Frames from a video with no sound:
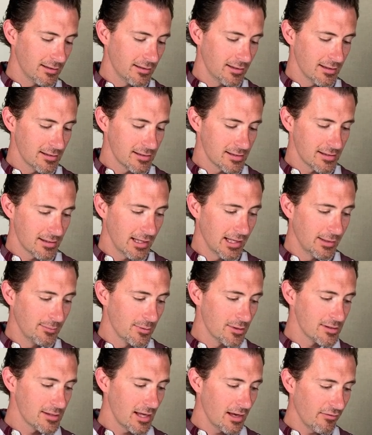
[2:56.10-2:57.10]
its theme
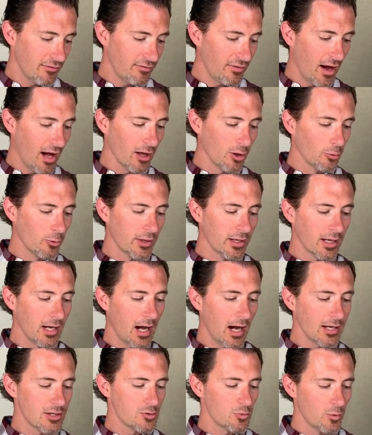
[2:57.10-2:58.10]
is that following
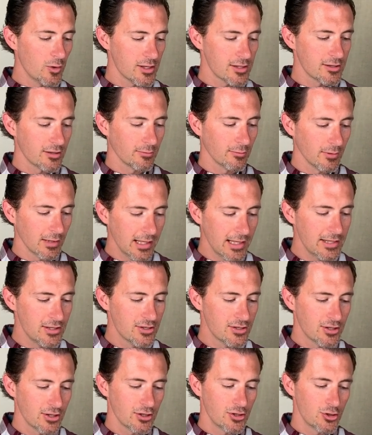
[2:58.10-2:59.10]
God's wisdom
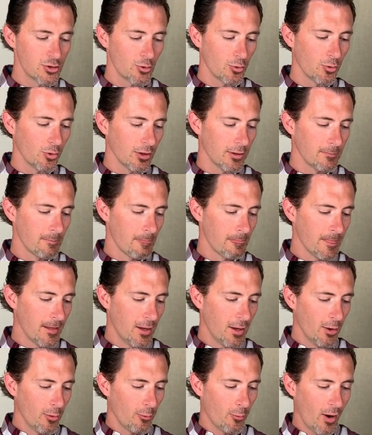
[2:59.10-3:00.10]
leads to joy,
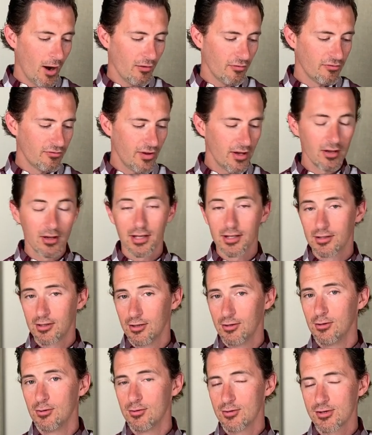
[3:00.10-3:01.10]
while failing to
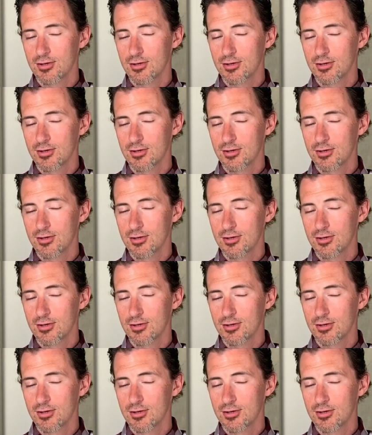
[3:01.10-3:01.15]
do